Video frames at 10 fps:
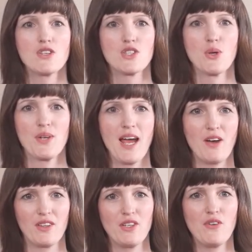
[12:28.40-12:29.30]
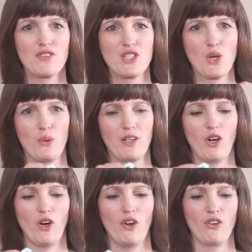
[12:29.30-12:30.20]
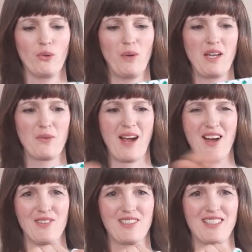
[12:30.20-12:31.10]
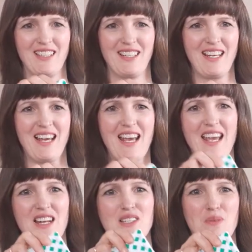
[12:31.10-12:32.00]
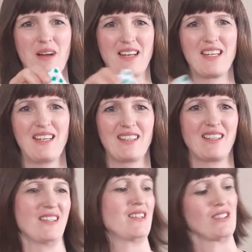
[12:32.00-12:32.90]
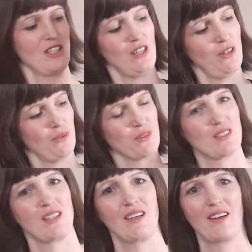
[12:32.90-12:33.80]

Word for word: So now that you've sewn all the way around, it is ready to use.